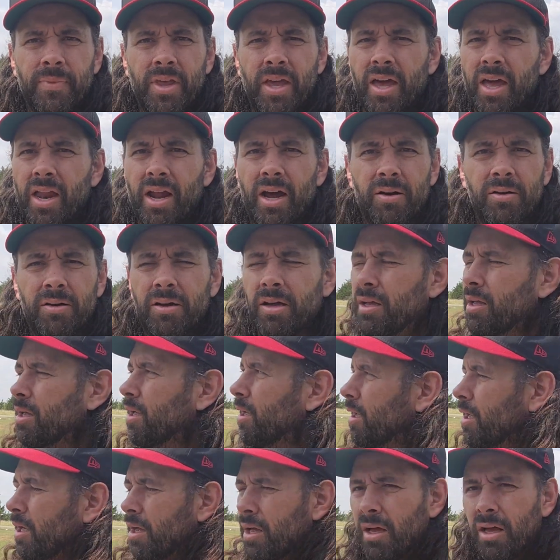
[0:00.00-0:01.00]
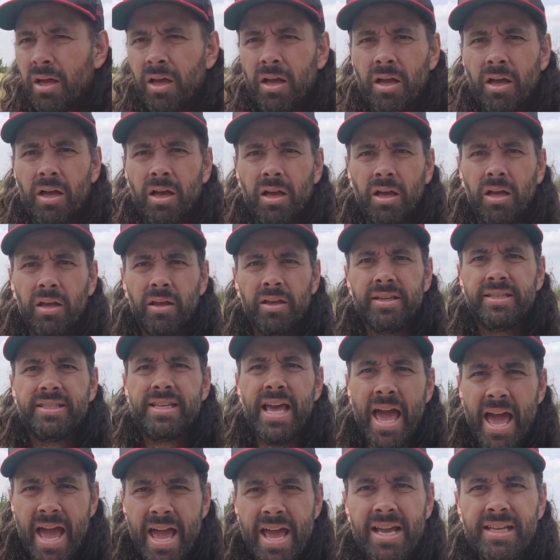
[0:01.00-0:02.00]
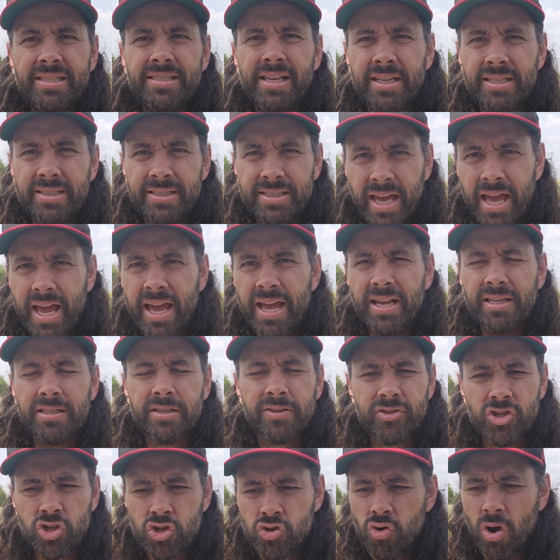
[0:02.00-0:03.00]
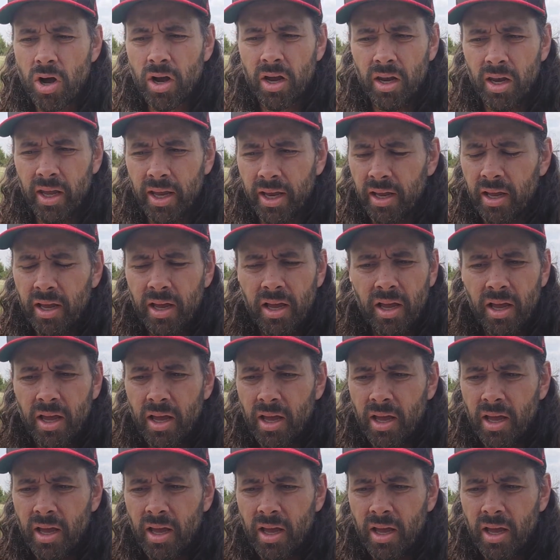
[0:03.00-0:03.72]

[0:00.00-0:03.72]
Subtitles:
Now, days and days of struggling,